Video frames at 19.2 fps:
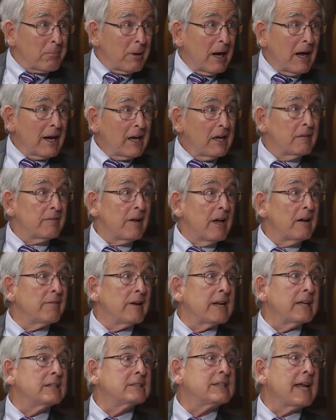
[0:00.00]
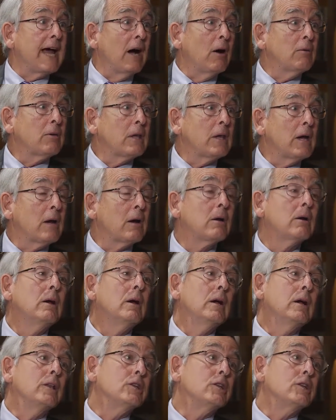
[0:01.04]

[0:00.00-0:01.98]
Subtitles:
body of evidence out there.